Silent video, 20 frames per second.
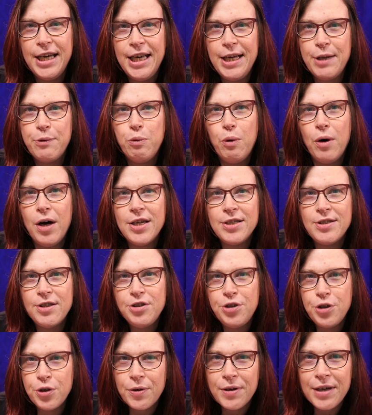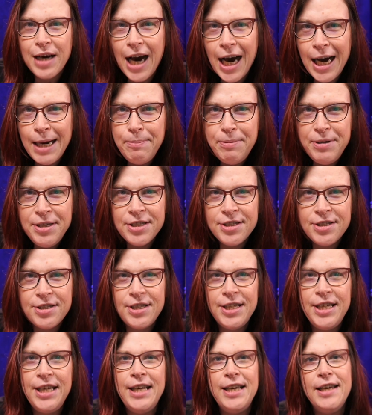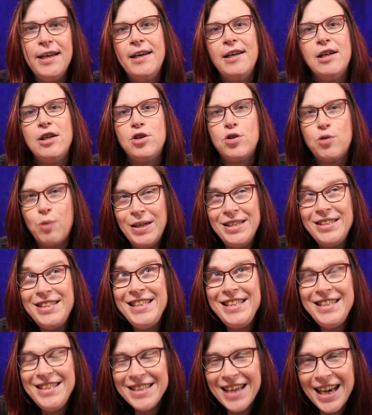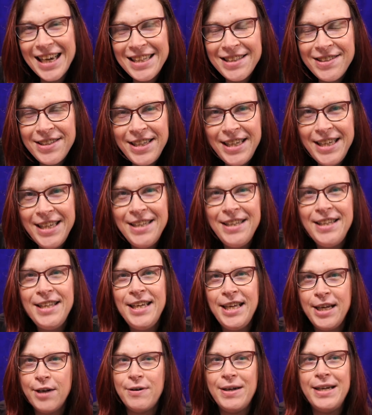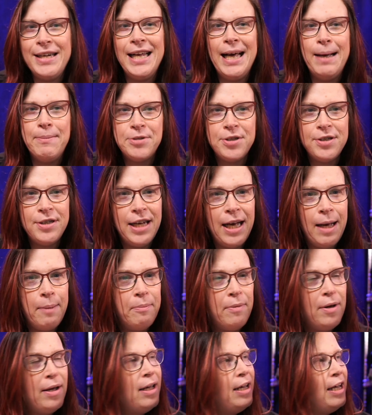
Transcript: it was during IBC 2019 here in Amsterdam,